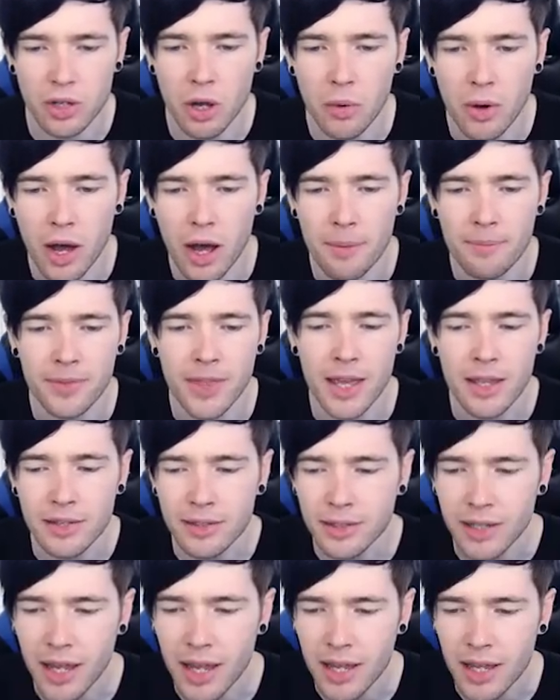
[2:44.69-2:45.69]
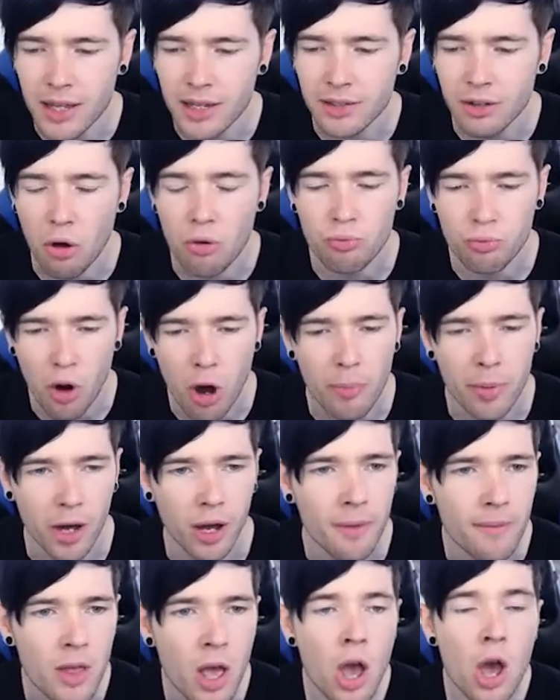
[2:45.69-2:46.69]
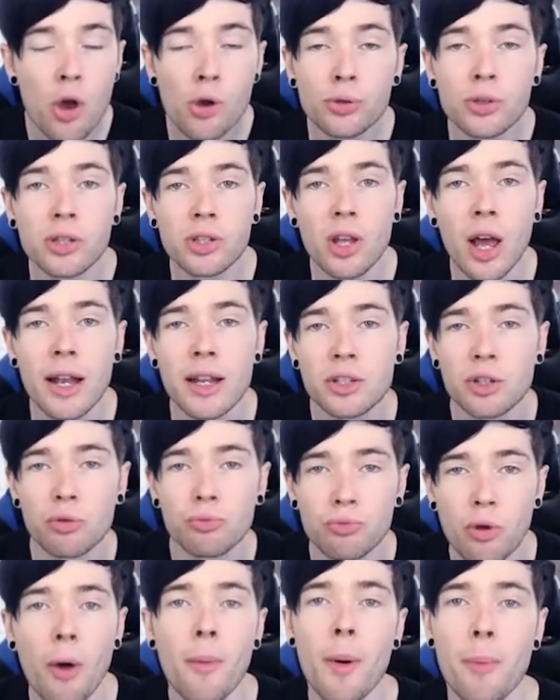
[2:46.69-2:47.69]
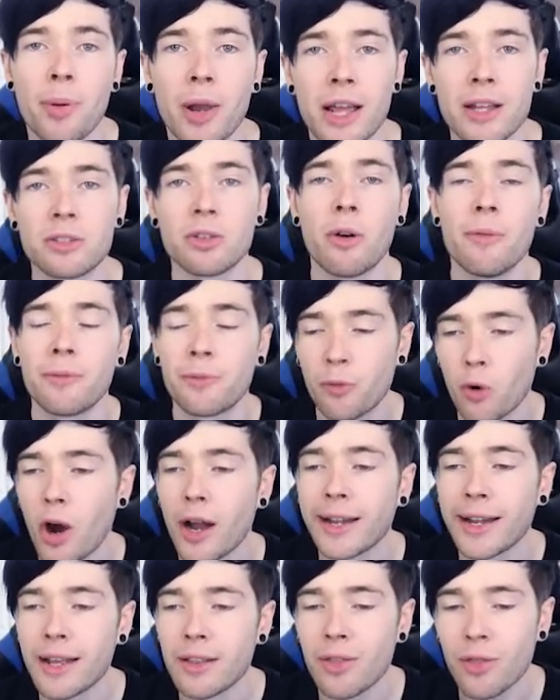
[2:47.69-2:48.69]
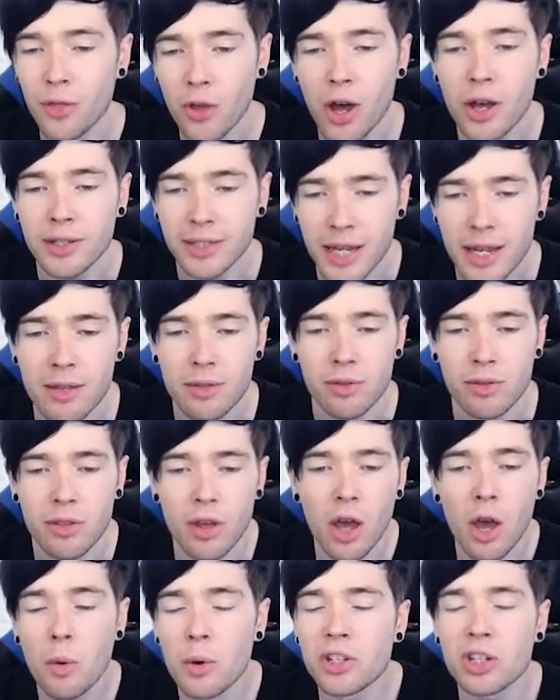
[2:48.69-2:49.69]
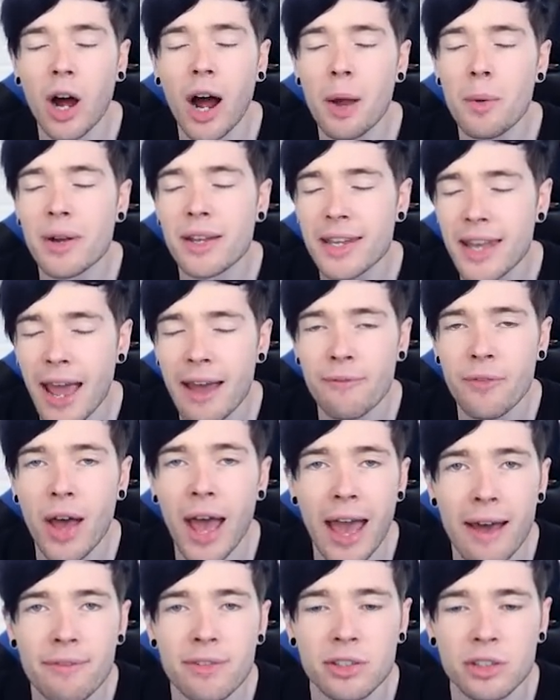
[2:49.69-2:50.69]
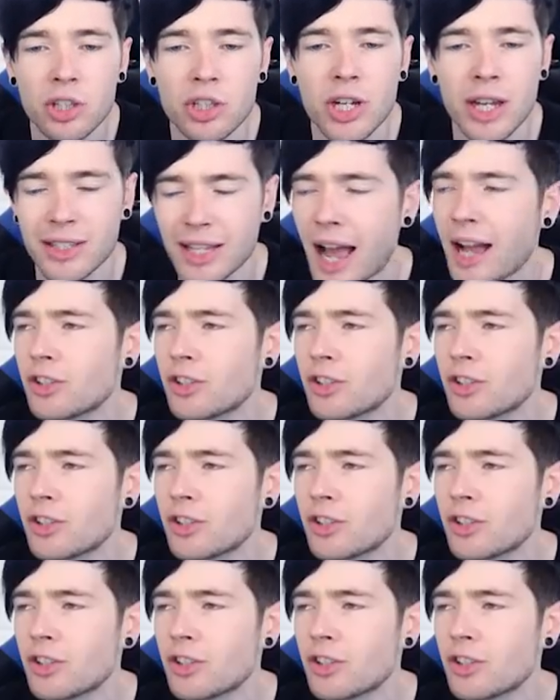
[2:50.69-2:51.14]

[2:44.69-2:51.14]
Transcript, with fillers: So, um, this is a robber who decided to rob a place on Friday the 13th, which I would never ever suggest.